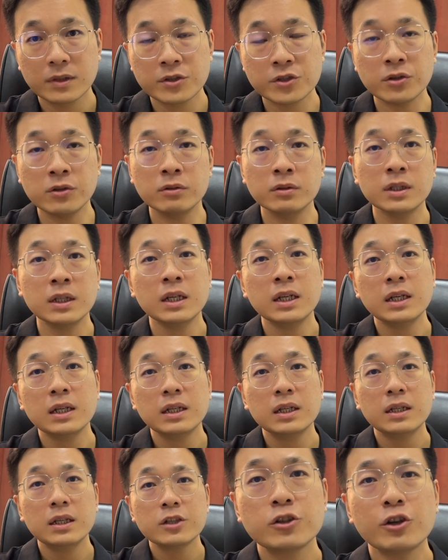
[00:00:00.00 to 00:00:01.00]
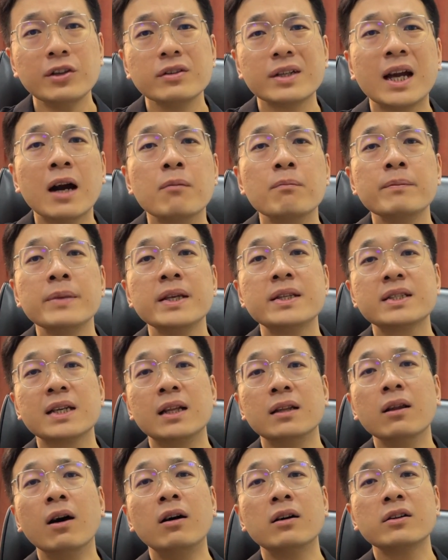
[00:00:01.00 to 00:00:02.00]
So try to commit
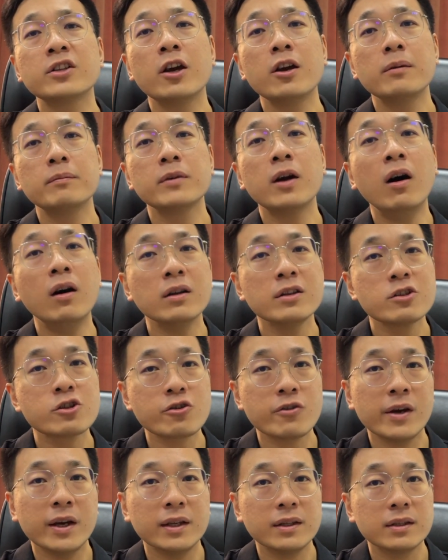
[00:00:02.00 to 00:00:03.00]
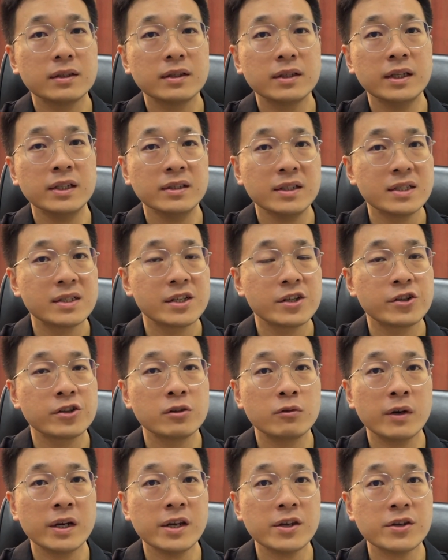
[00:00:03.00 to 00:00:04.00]
a long-term contract in this
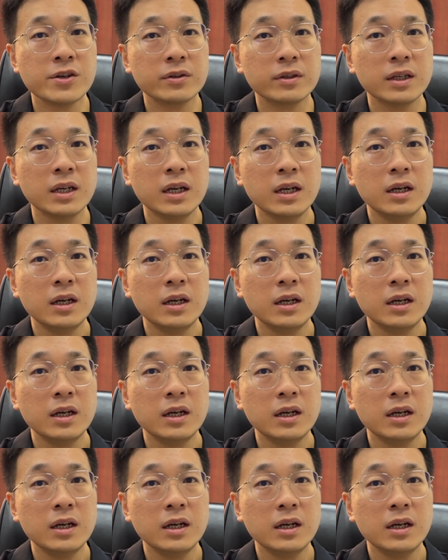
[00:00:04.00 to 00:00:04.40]
situation.